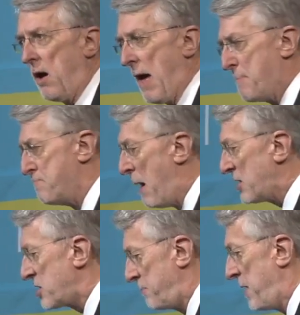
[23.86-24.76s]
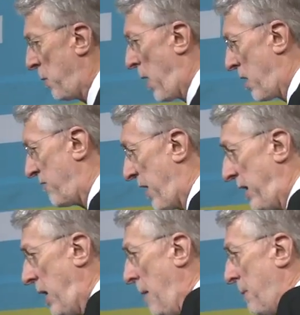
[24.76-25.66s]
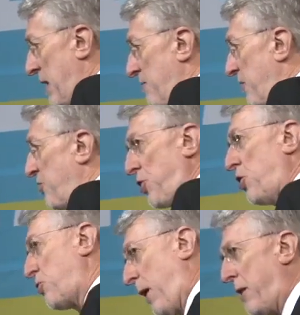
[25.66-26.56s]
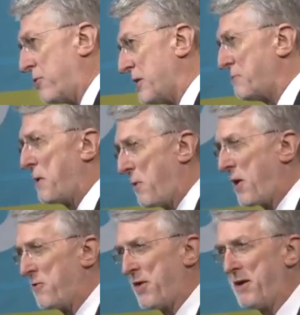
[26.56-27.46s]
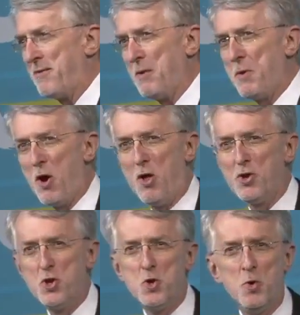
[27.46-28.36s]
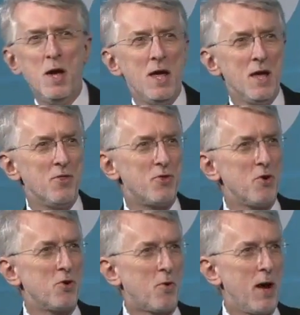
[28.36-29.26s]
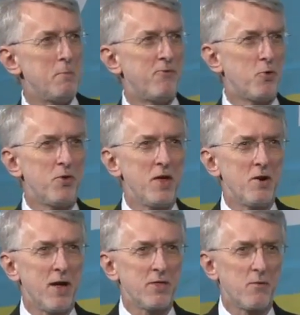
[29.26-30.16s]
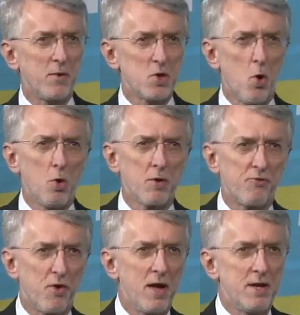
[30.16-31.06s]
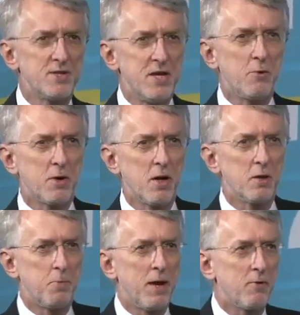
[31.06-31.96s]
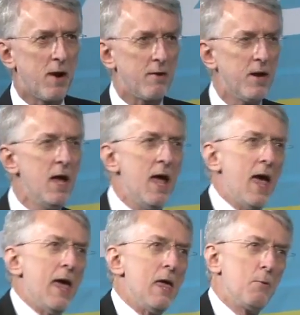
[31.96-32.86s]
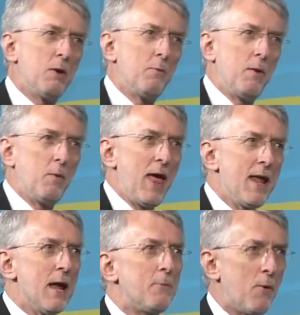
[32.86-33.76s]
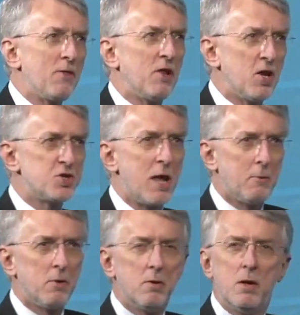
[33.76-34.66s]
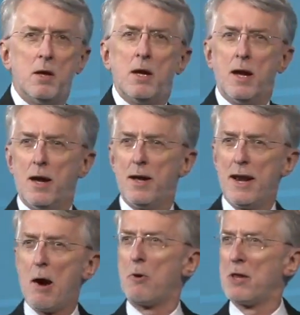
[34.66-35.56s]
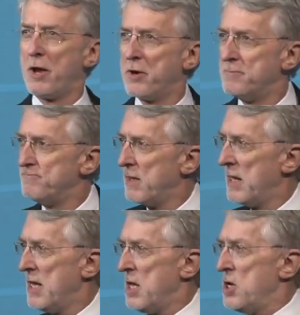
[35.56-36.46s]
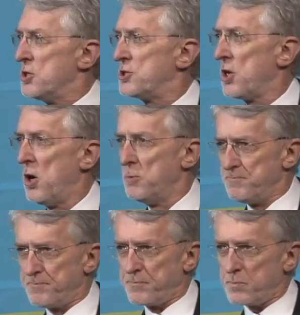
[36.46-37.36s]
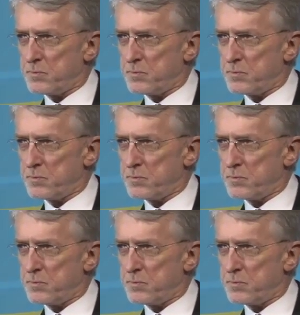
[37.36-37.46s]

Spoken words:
must be aware of that, but even third graders have to be aware of that, right? We all knew in third grade before the internet that if we told a friend a secret on the playground, it would end up around the lunch table an hour later. So